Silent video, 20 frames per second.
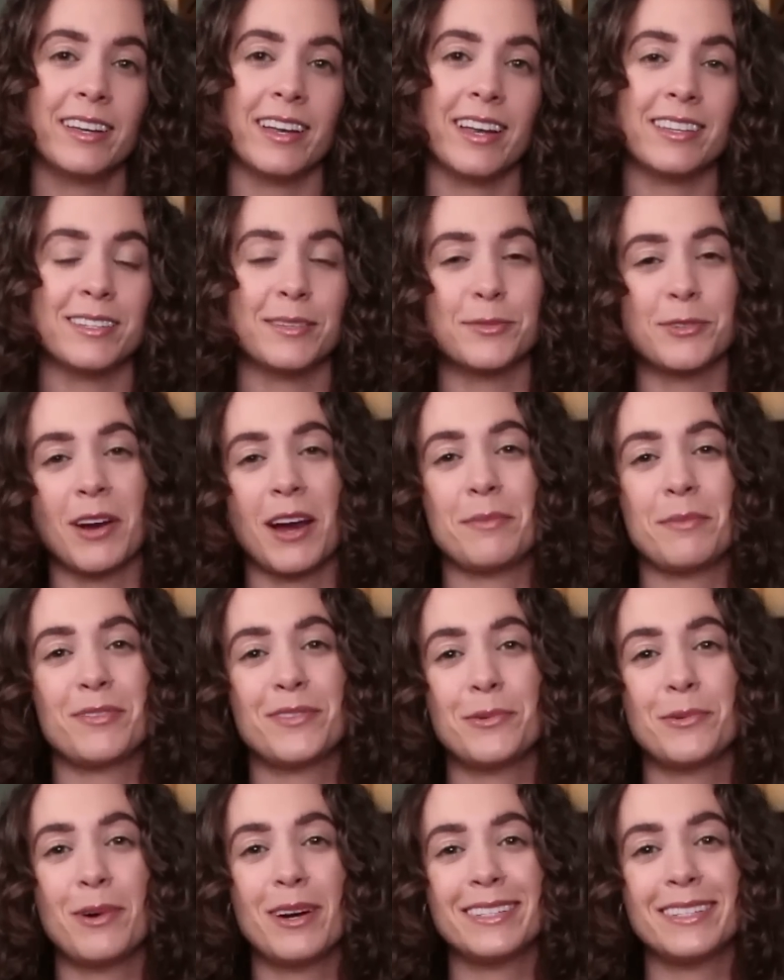and subscribe
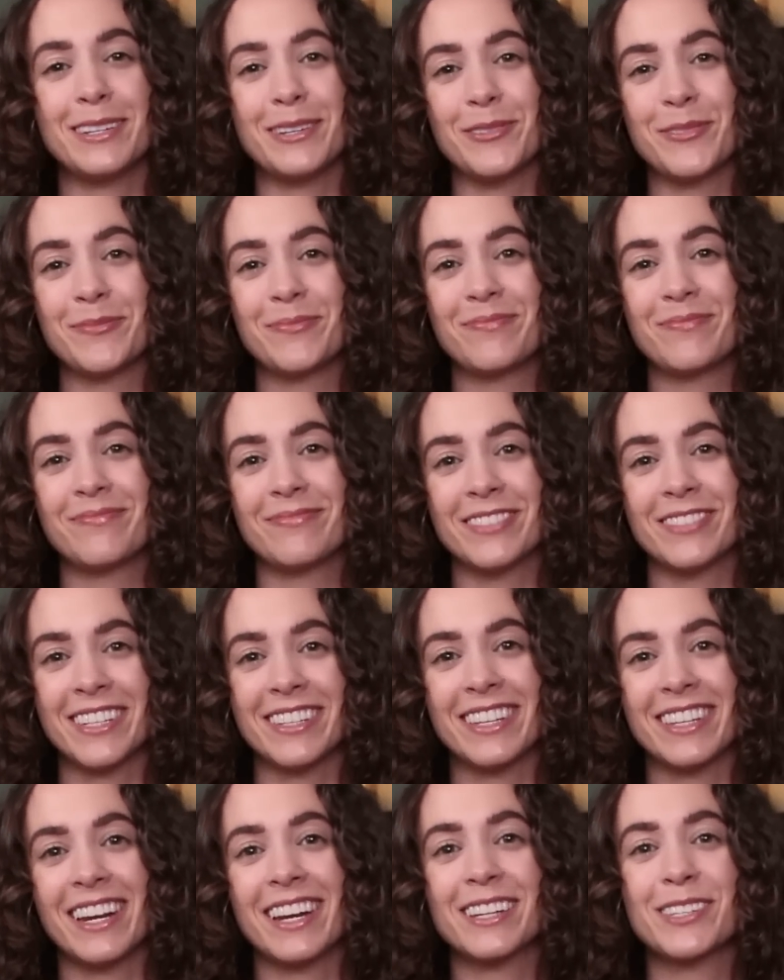if you want to.
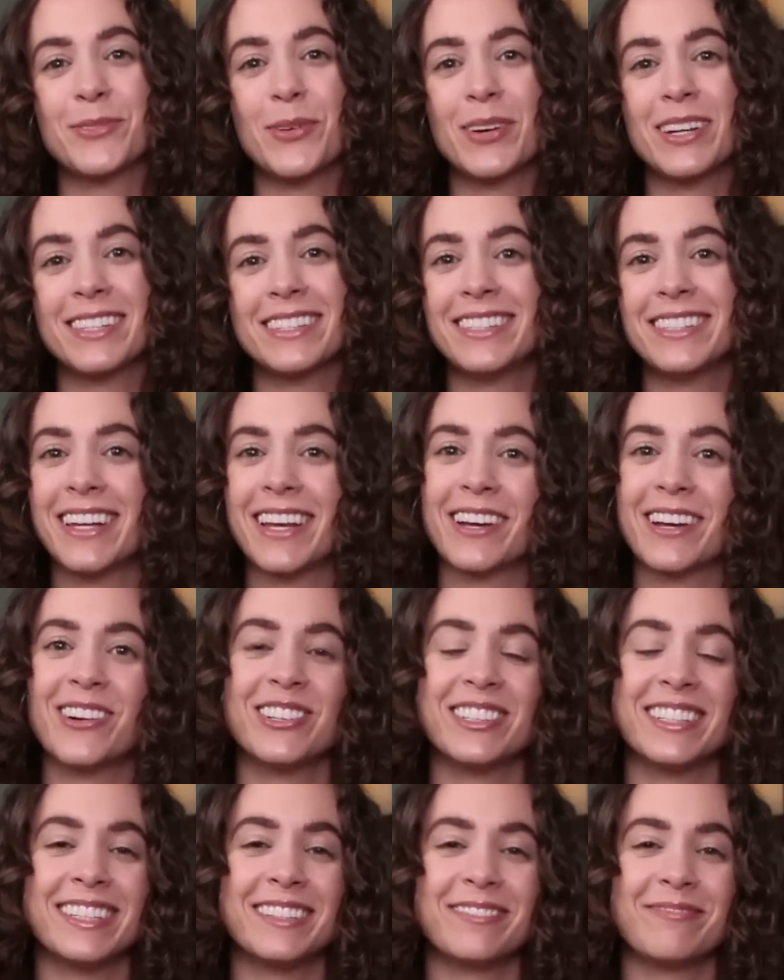Till the next one, stay
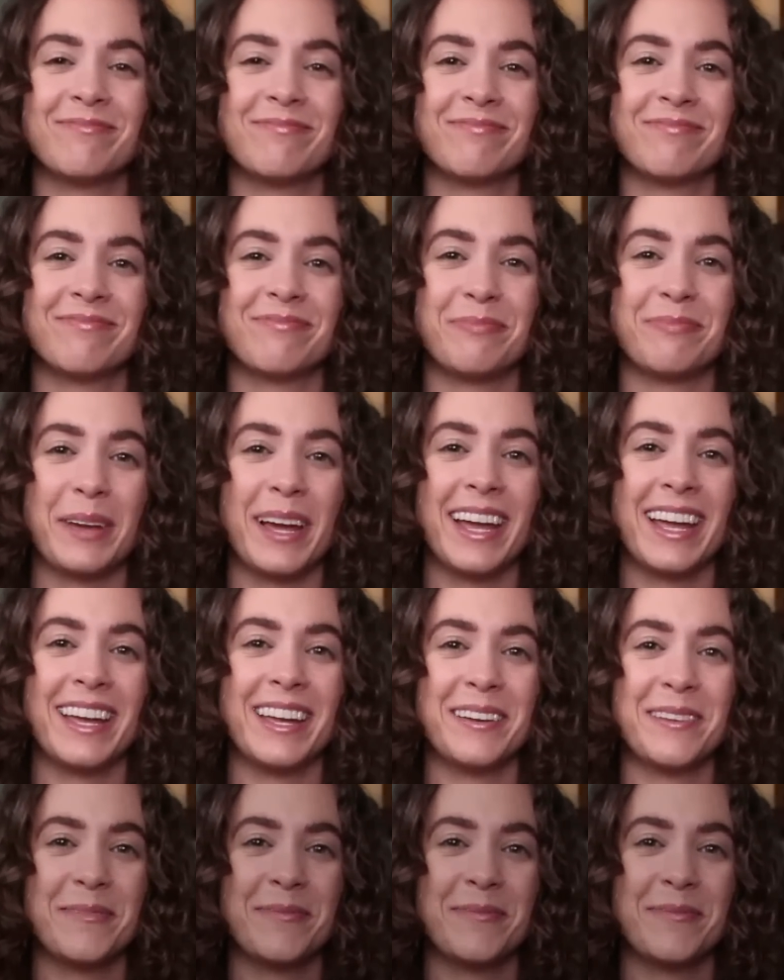golden. Bye.